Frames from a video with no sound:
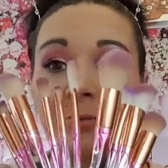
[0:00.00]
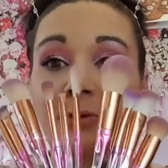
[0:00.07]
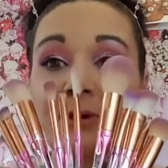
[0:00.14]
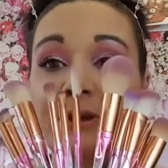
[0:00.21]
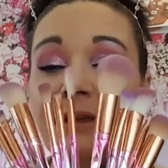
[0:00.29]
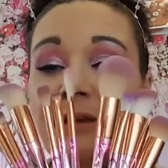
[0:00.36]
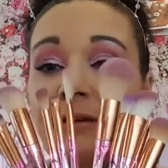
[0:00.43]

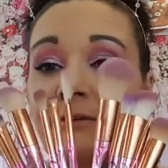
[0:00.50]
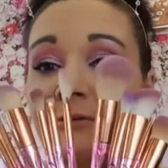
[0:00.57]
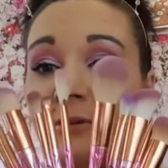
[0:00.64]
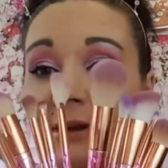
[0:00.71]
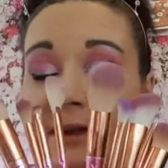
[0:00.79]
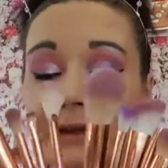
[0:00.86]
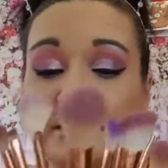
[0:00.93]
pretty
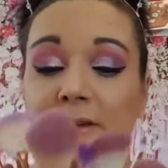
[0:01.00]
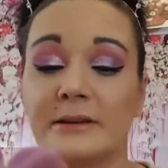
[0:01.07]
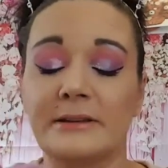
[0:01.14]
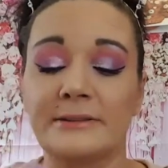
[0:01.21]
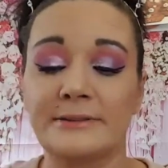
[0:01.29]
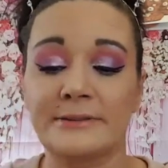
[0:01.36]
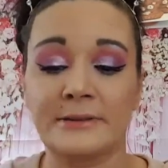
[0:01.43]
freaking
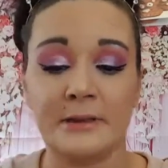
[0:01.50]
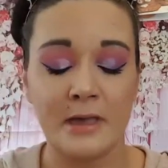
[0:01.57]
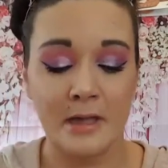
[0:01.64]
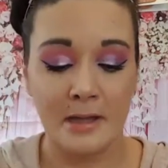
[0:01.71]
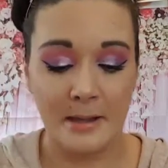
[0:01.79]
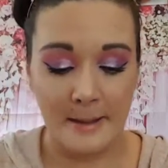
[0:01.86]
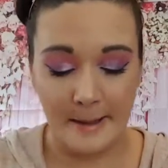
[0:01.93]
nice.
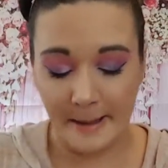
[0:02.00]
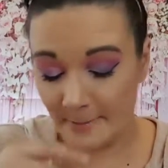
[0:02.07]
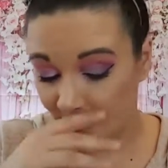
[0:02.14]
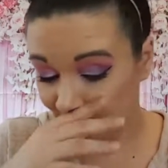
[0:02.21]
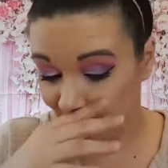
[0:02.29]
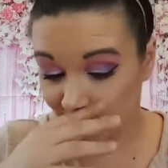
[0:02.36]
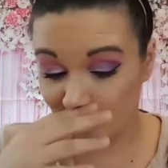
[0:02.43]

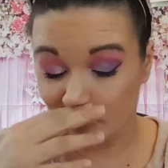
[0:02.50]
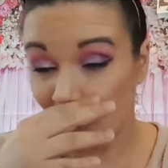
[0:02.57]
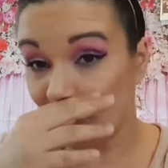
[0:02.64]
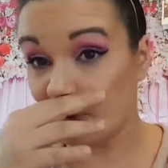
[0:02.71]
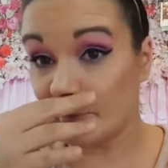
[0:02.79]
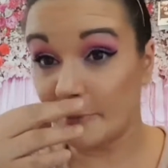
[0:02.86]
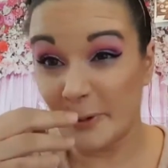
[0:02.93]
I'm going to go
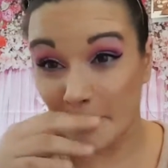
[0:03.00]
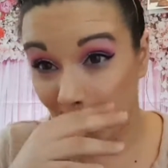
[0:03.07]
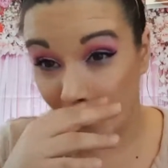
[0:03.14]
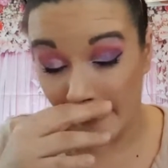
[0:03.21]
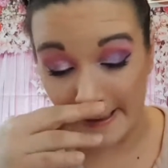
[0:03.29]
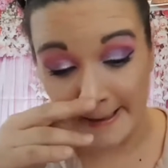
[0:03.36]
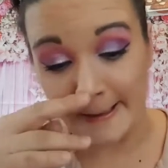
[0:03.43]
through them real
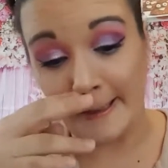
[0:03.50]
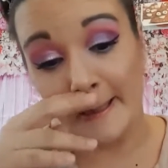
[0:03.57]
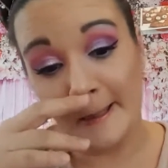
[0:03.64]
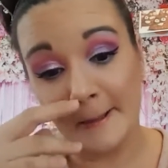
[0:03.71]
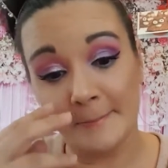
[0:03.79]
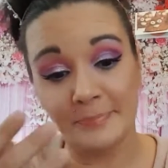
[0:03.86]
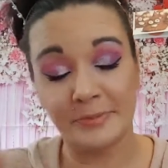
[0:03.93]
quick.
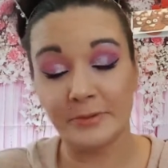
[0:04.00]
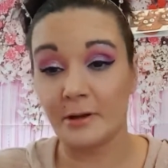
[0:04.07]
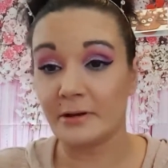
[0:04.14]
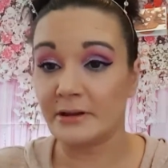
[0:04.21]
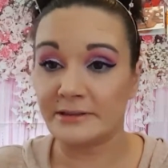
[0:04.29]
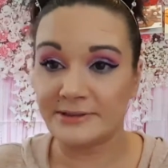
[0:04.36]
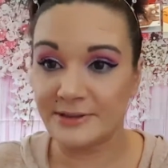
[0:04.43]
I'm
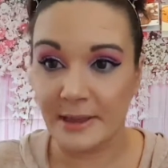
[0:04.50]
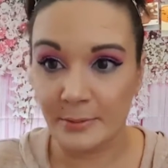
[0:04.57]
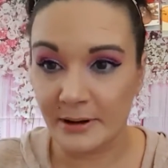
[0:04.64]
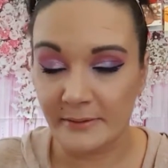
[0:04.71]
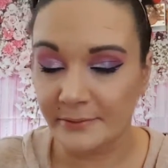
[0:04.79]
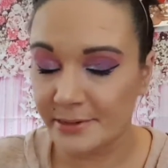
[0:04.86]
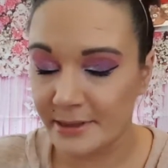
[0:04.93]
not going to say
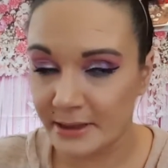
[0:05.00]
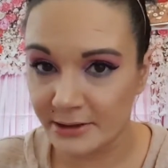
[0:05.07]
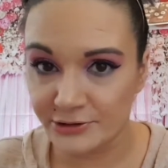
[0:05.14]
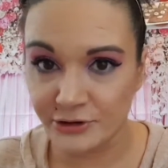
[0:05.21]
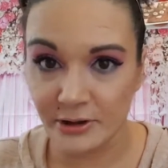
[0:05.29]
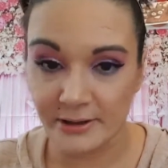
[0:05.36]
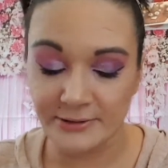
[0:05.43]
what everything
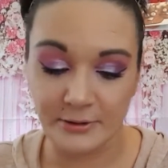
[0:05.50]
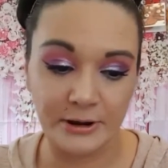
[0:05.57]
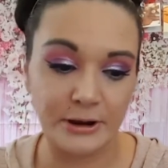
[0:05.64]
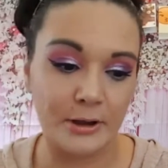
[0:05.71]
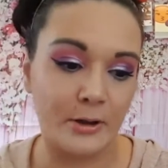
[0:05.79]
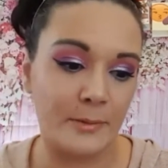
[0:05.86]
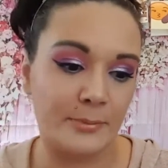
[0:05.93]
is. You guys already
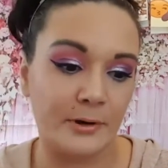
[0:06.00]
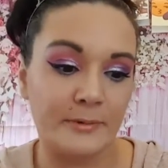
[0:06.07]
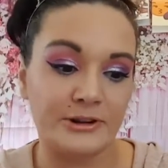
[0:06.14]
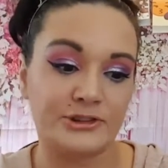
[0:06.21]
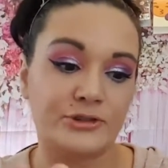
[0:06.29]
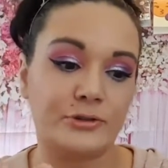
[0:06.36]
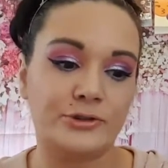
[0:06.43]
know. I pretty
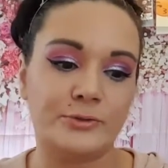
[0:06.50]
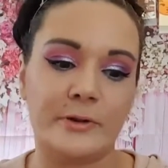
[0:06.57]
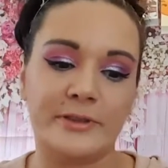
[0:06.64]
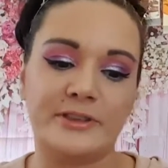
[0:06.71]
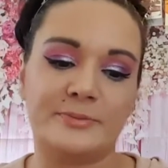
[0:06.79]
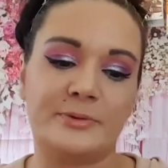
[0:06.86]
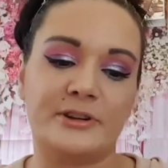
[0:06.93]
much showed you all
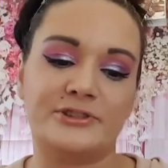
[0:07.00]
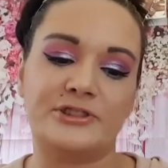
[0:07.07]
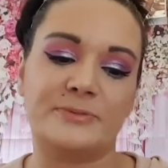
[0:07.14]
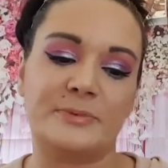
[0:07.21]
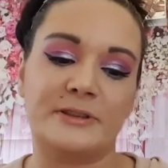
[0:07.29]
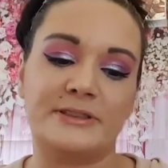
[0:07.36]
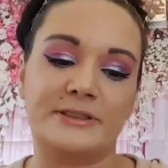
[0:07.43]
these
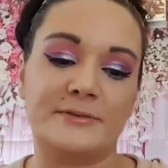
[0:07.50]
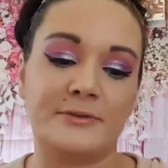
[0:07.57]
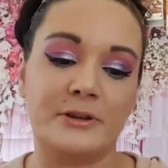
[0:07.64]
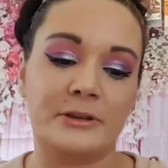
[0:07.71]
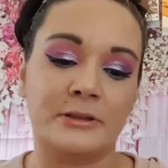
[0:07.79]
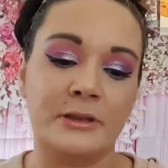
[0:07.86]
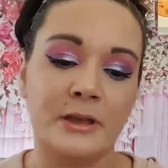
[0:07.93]
brushes, but
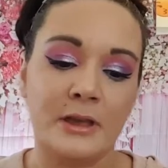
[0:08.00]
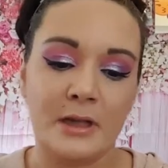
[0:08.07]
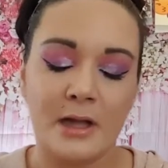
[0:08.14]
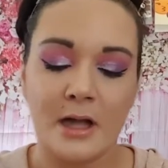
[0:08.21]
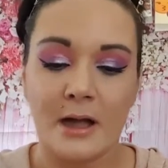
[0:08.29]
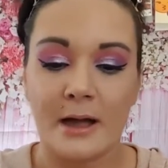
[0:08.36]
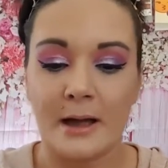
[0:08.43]
different.
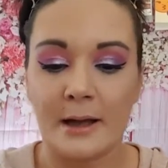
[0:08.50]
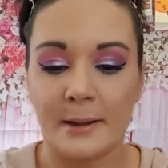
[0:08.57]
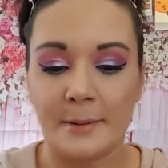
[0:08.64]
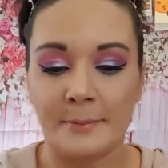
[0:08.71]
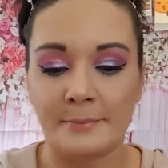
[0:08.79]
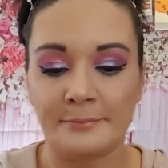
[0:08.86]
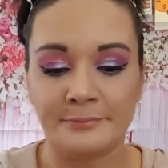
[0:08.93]

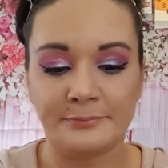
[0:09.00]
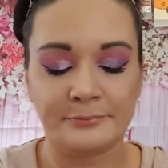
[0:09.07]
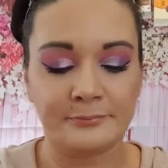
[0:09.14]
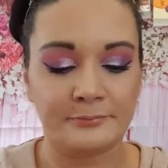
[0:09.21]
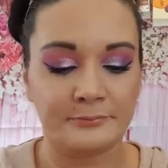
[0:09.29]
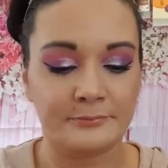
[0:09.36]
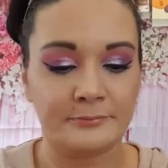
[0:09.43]

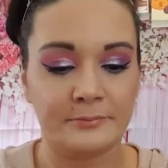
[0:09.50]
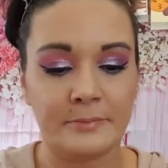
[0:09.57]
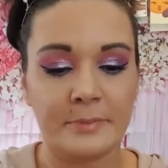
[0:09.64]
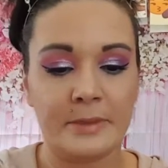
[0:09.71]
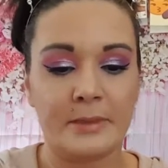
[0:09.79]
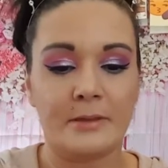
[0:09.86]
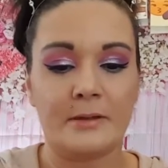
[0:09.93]

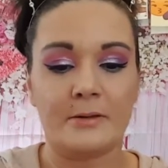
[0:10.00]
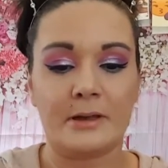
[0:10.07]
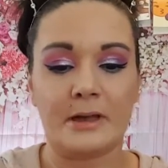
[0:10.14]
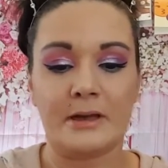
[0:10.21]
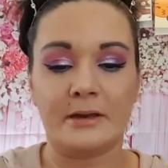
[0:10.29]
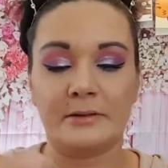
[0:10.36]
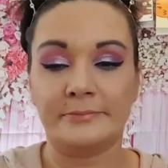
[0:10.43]

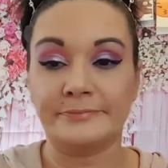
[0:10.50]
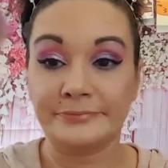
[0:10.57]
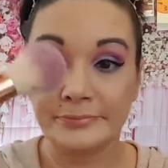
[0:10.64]
Okay.